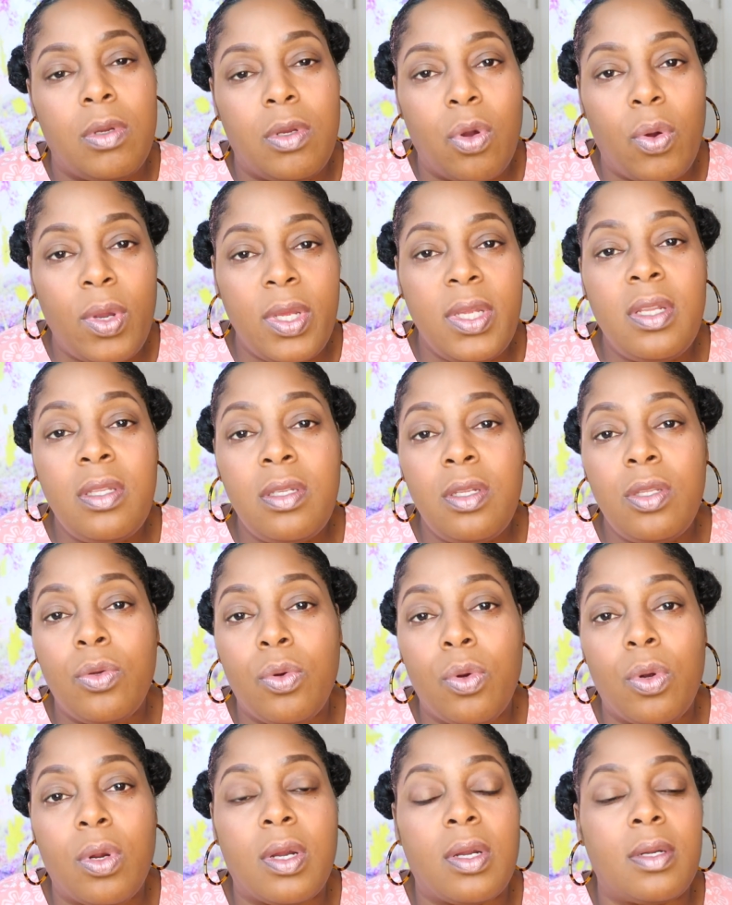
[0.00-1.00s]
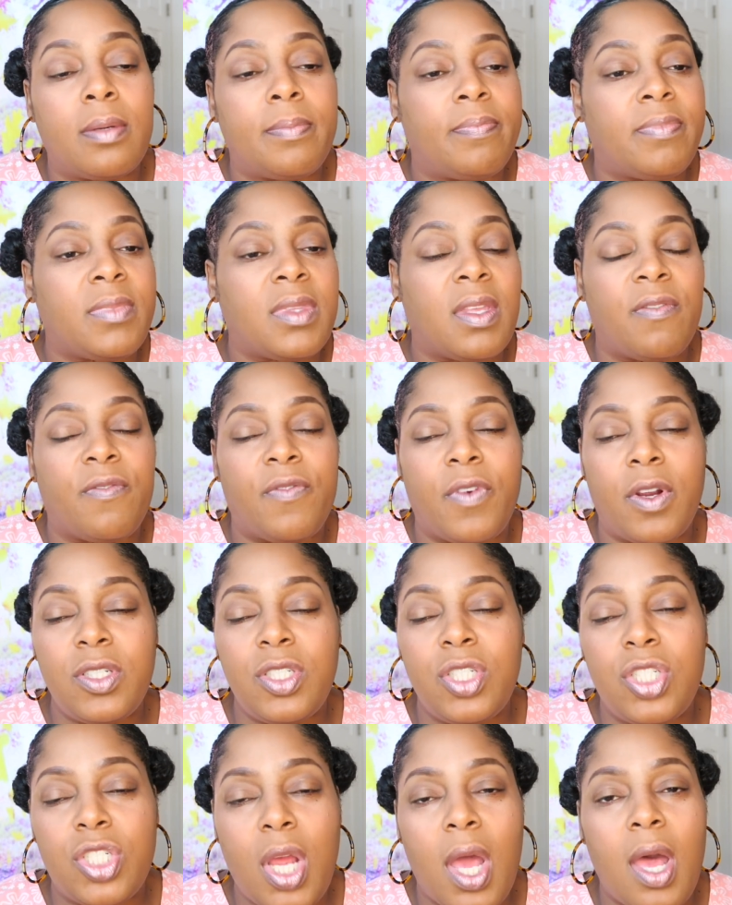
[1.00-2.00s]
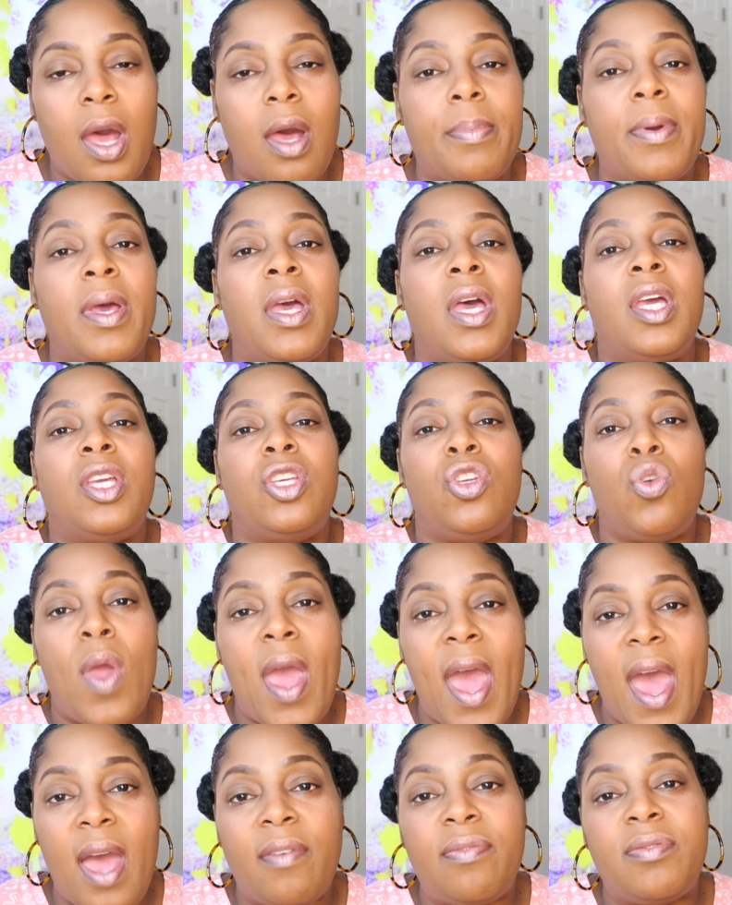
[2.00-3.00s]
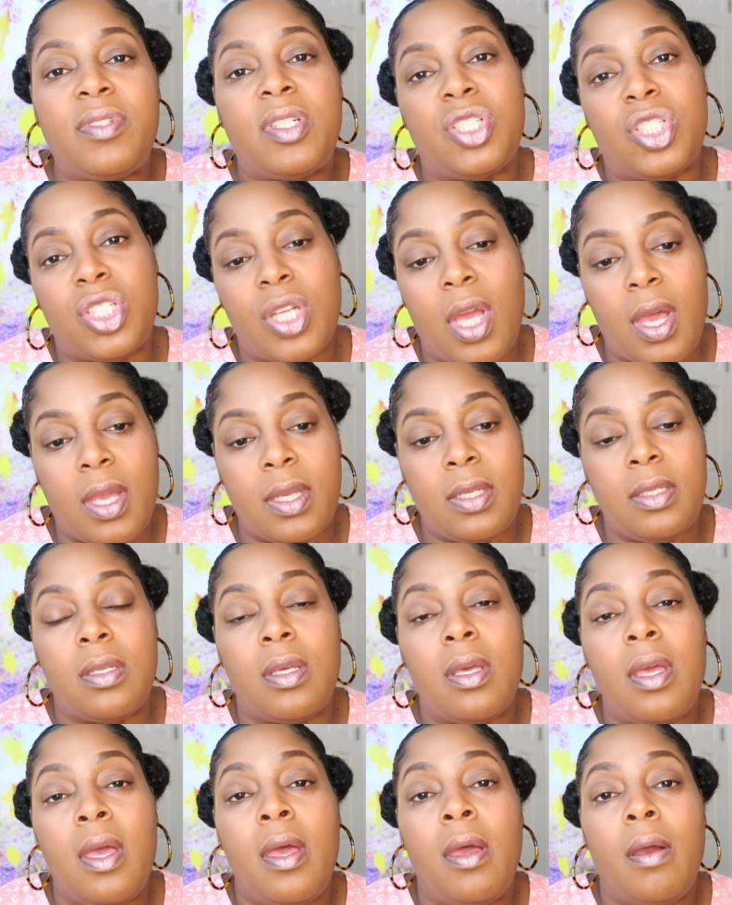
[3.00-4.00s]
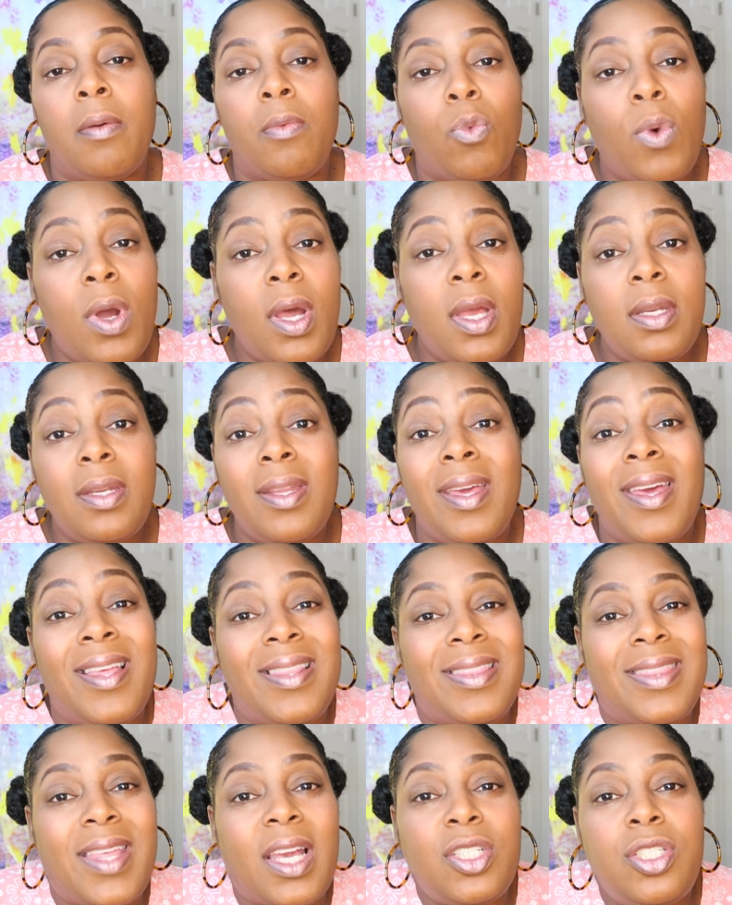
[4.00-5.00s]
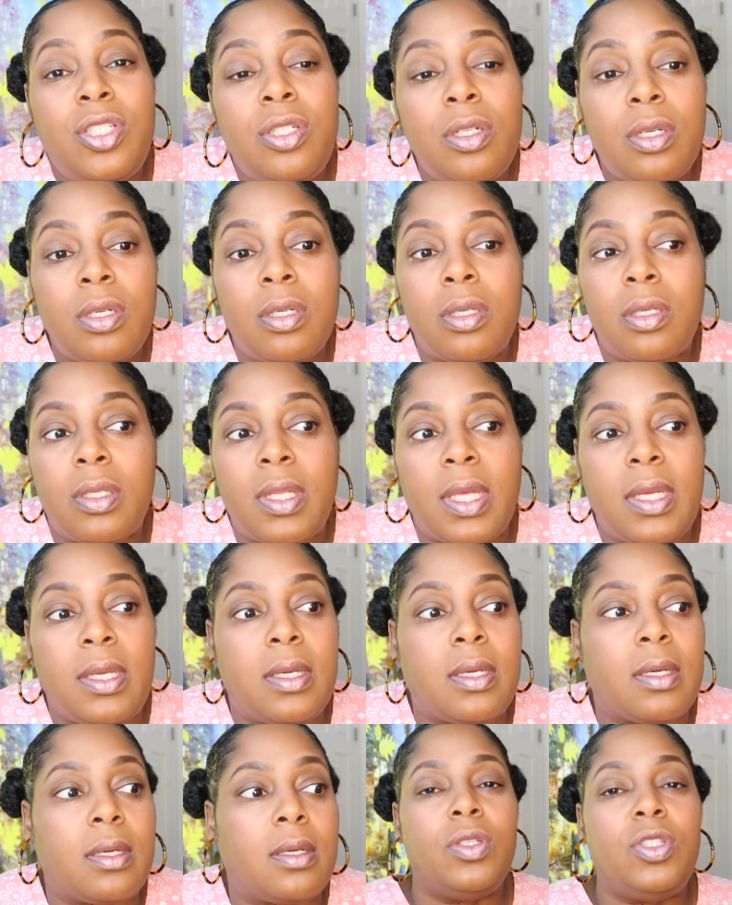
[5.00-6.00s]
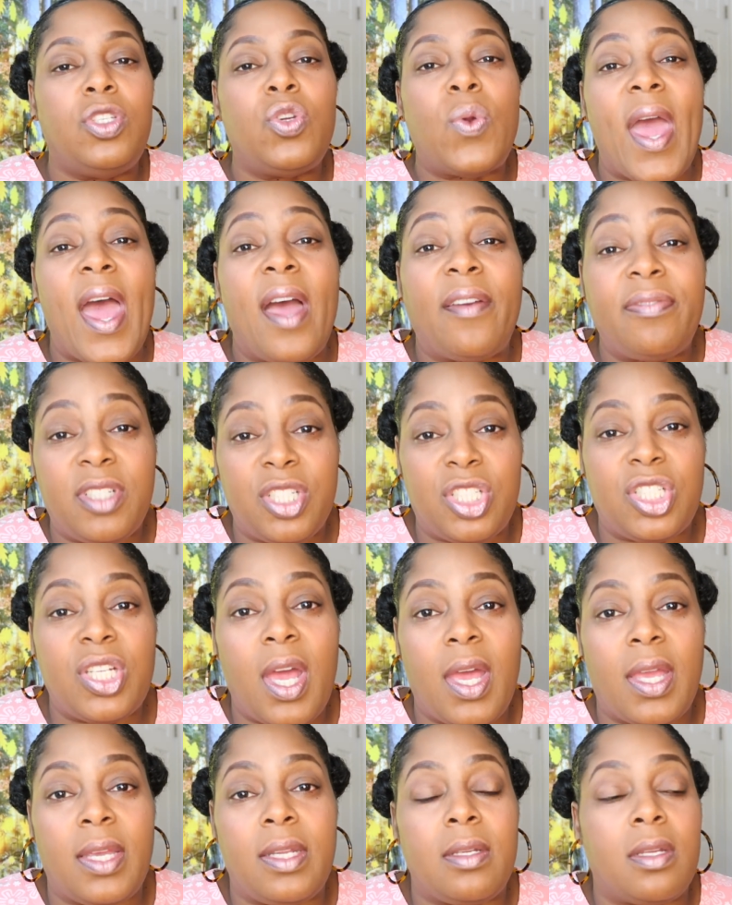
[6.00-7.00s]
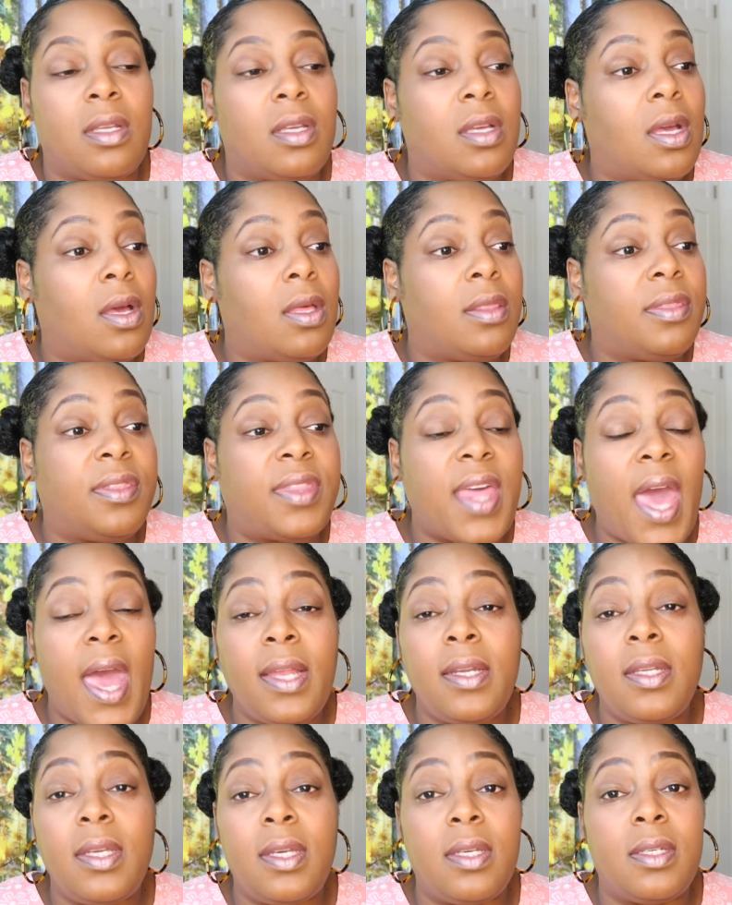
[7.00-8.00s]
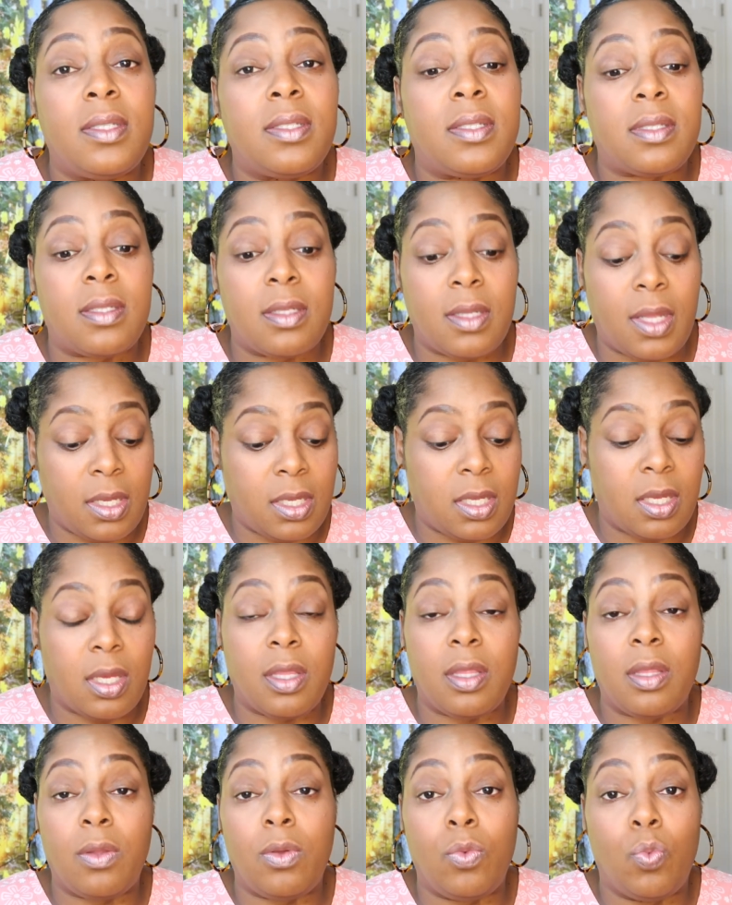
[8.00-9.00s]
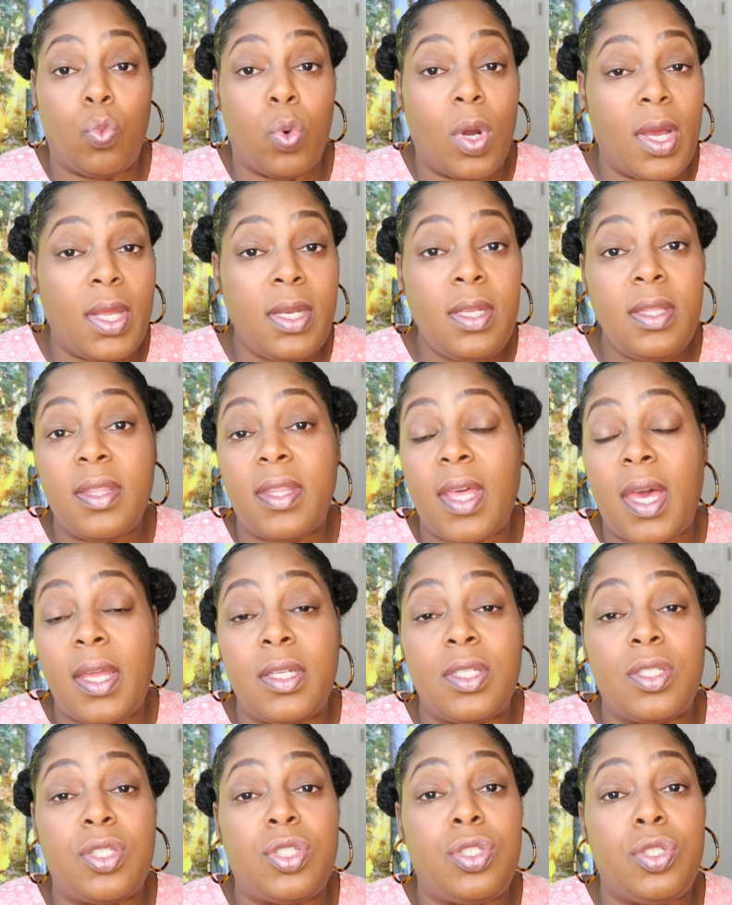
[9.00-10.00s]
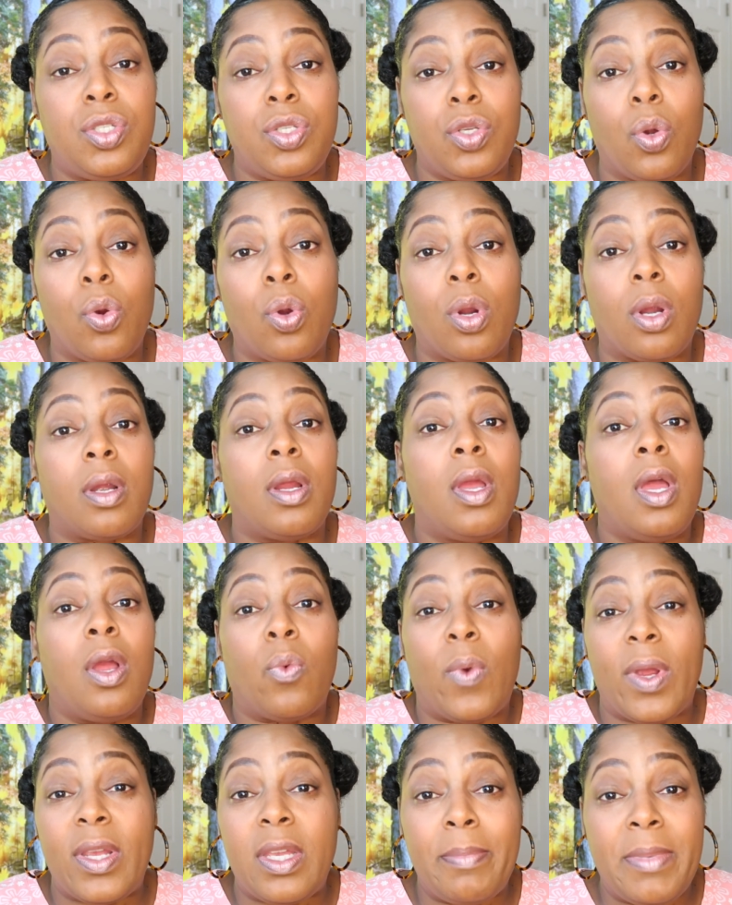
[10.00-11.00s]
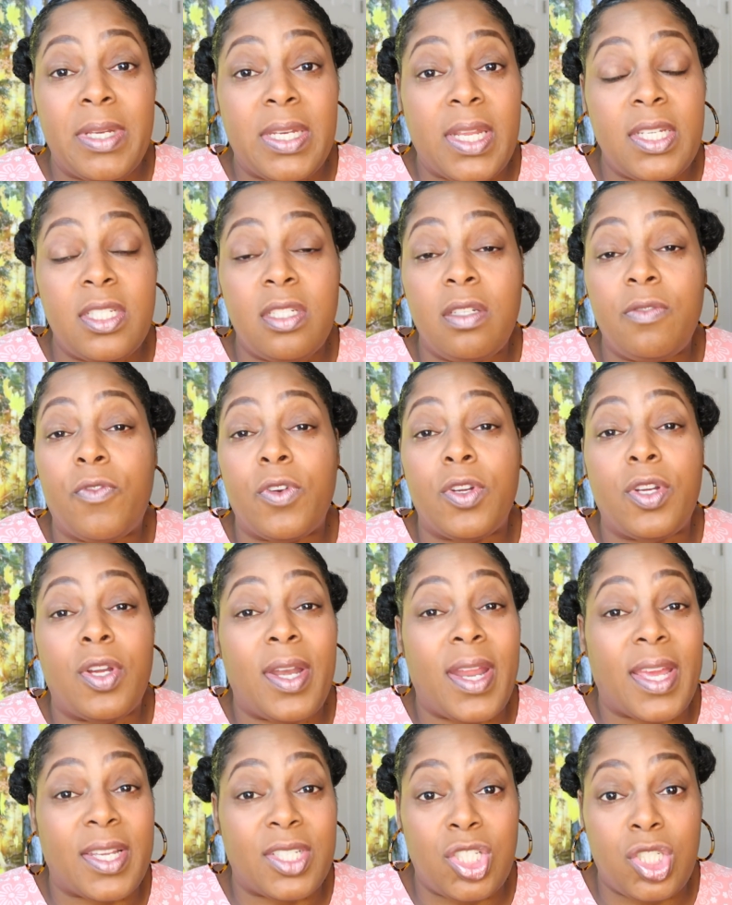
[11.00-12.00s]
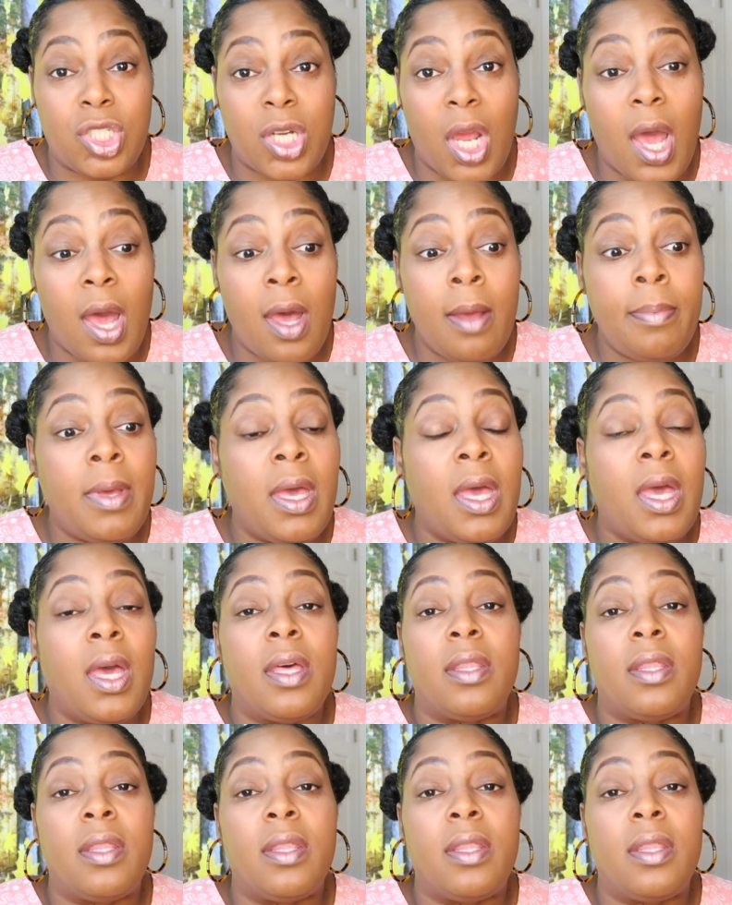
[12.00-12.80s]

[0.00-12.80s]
going in the door first job you have to shine. One, that's your, like, you have to shine. That is, like, one, that is your recommendation for your next job.